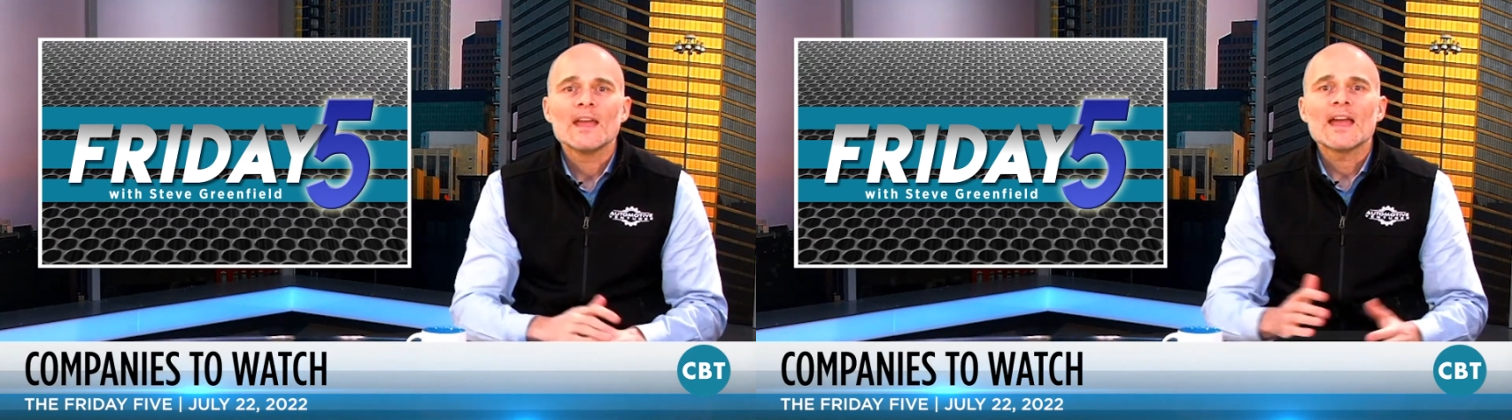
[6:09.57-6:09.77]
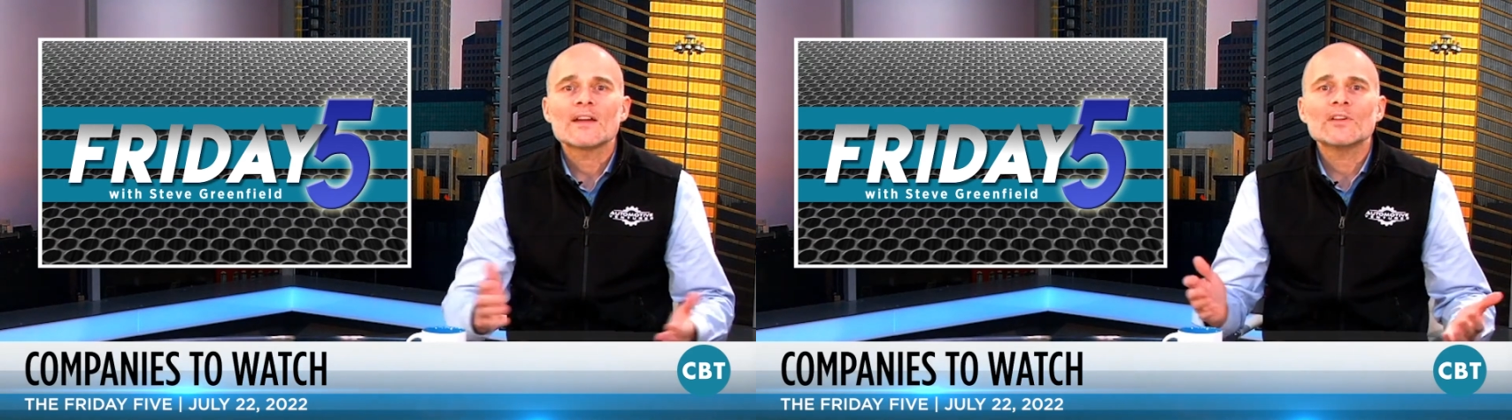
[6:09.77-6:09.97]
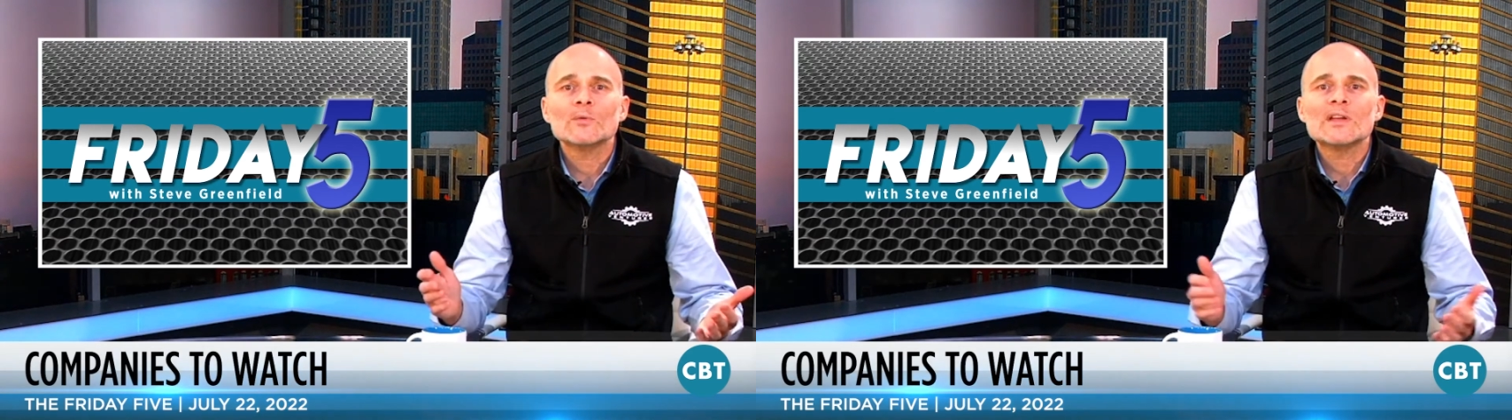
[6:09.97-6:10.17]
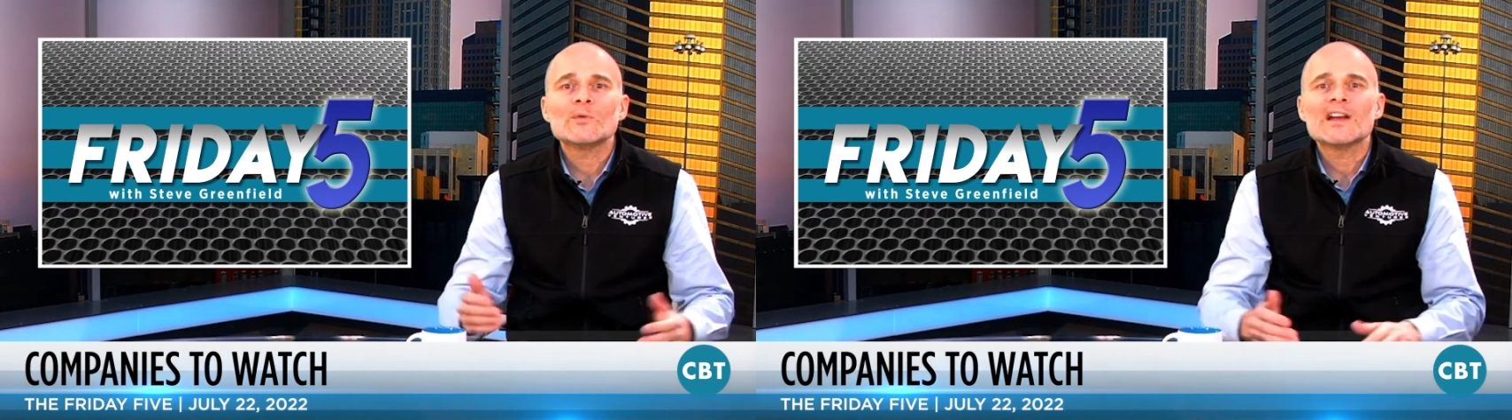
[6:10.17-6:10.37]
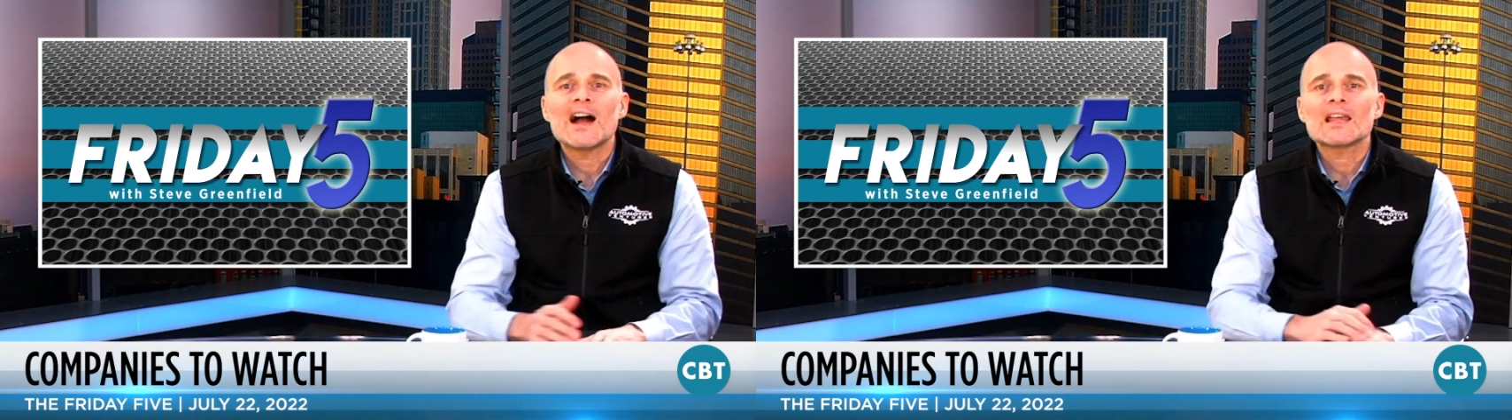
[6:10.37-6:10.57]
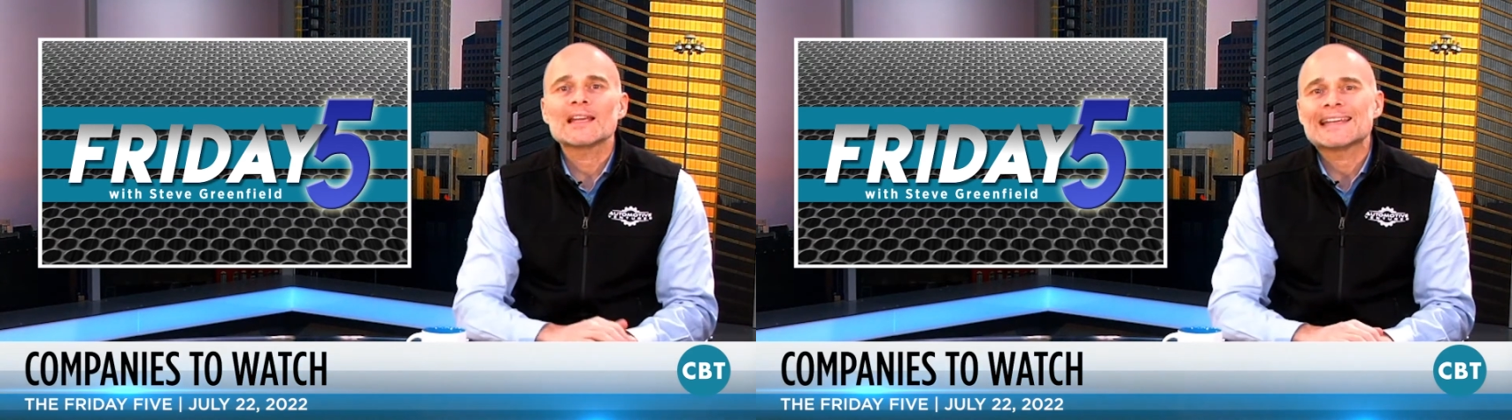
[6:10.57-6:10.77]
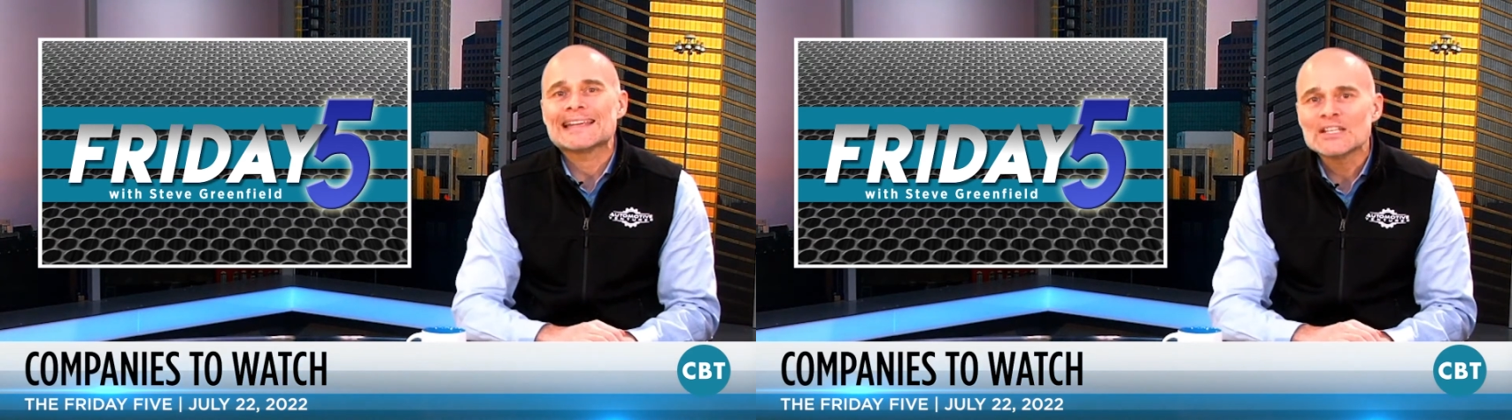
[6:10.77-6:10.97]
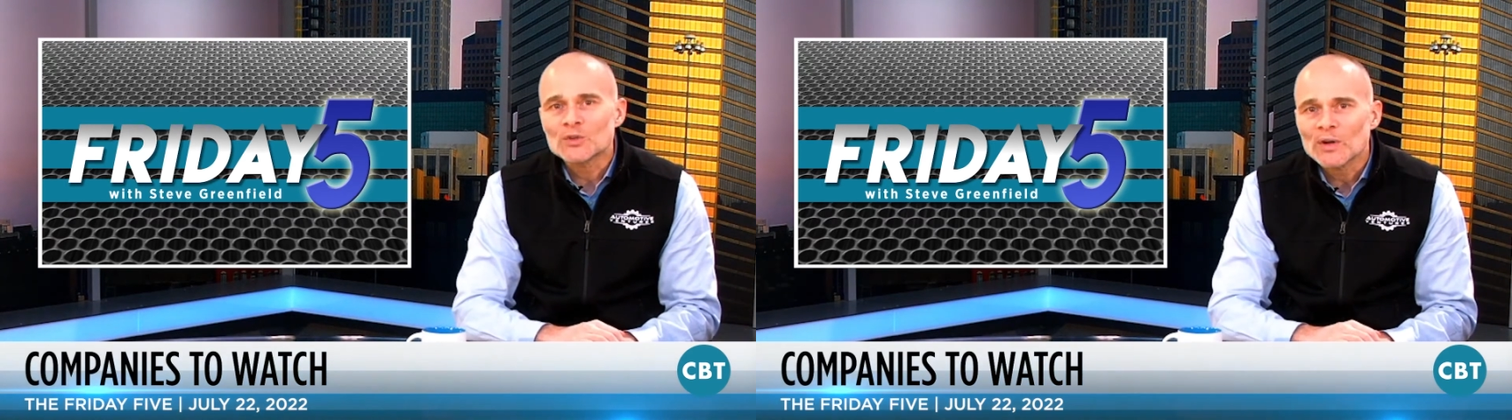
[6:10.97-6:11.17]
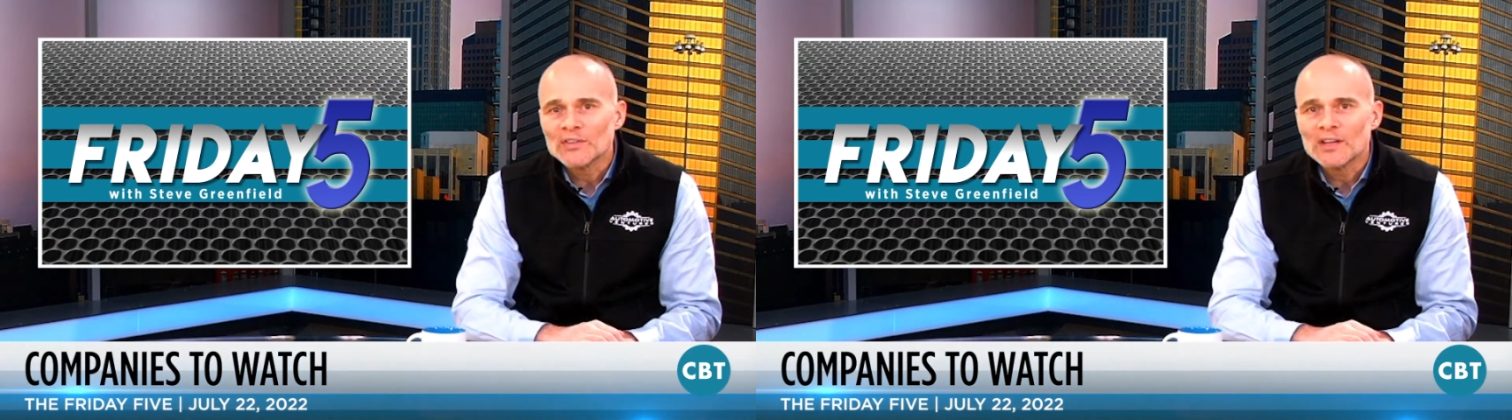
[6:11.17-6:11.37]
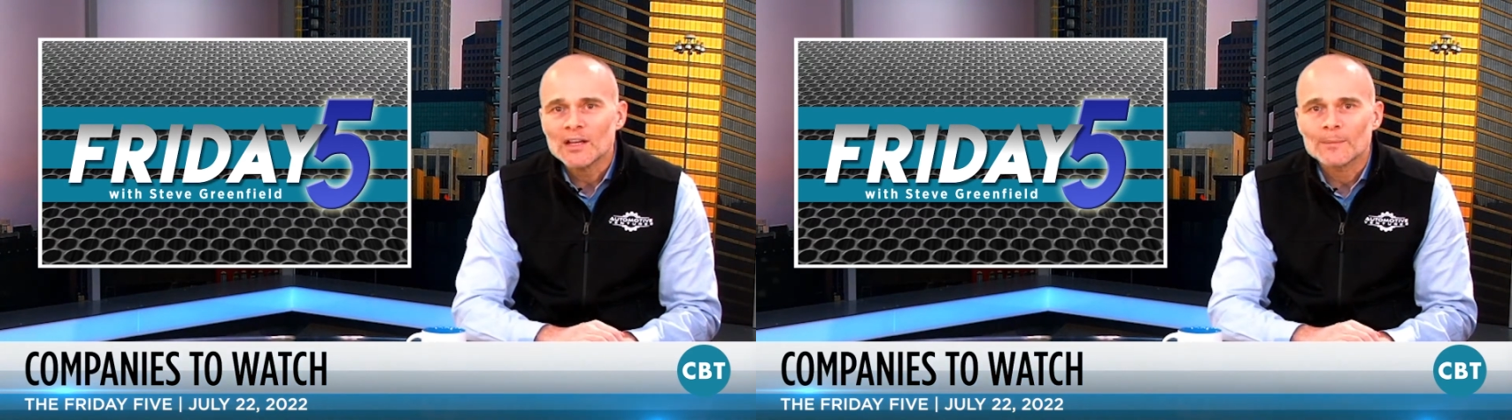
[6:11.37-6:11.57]
Every week we highlight
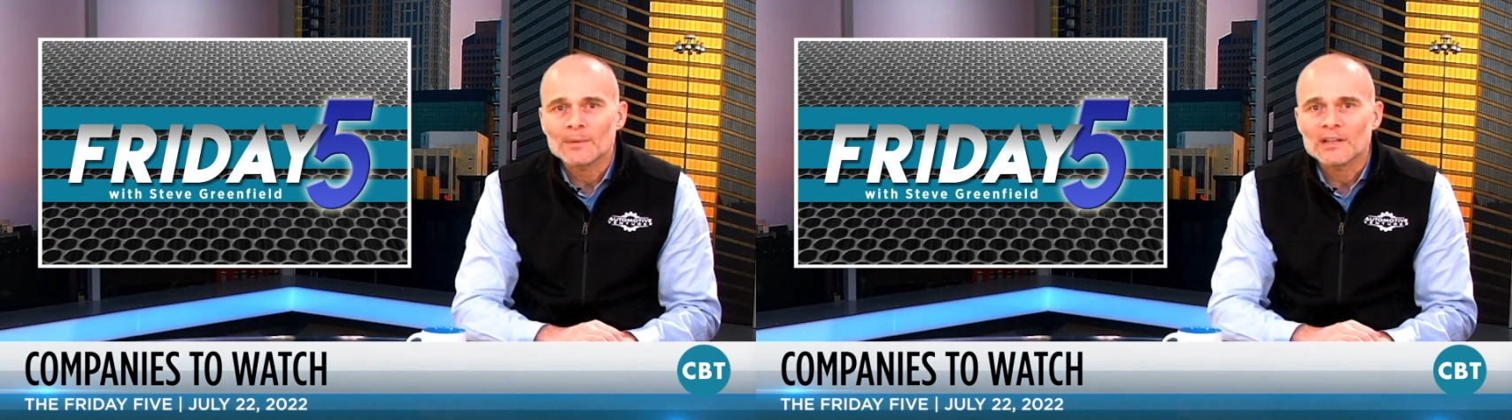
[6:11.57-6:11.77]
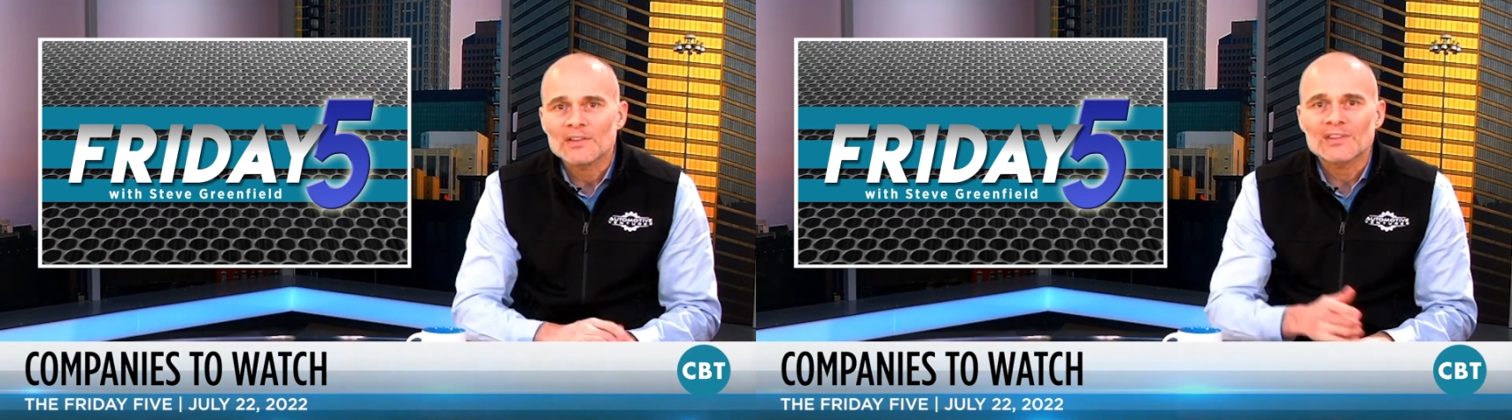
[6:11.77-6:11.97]
interesting companies